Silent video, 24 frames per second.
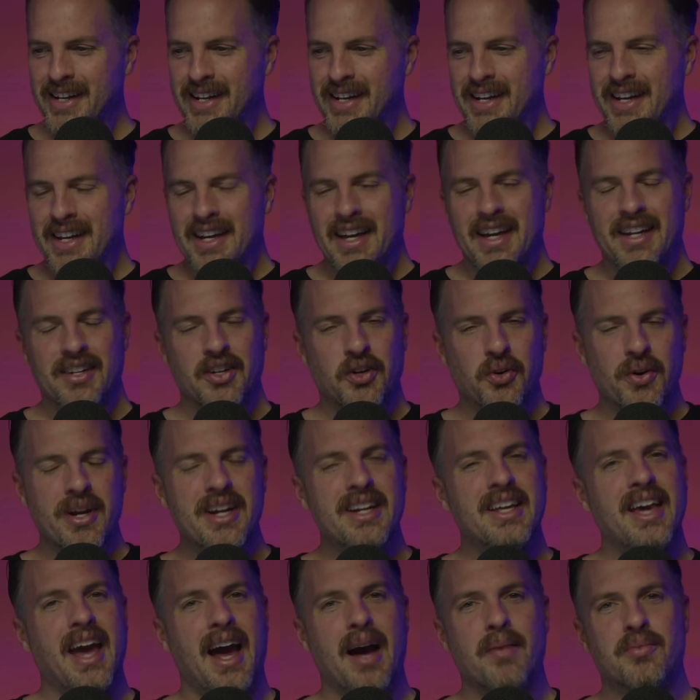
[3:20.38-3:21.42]
And Creed
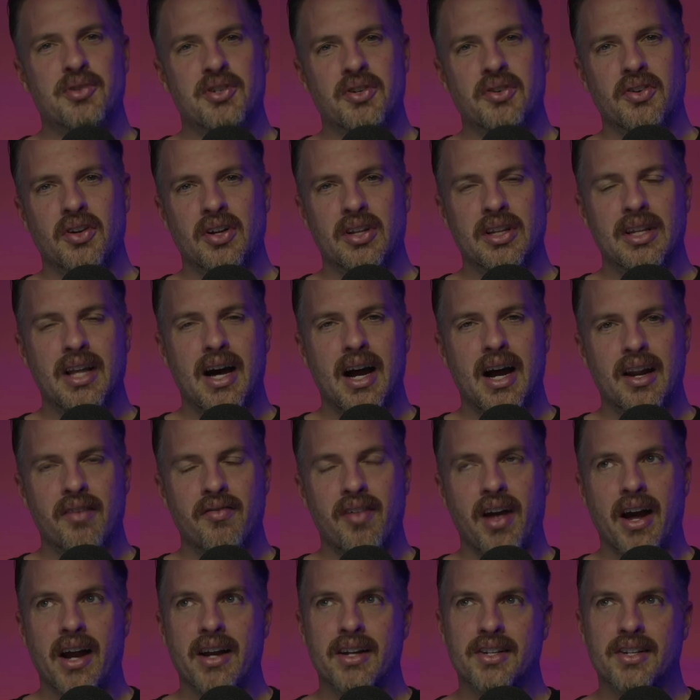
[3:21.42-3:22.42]
captured a lot of that,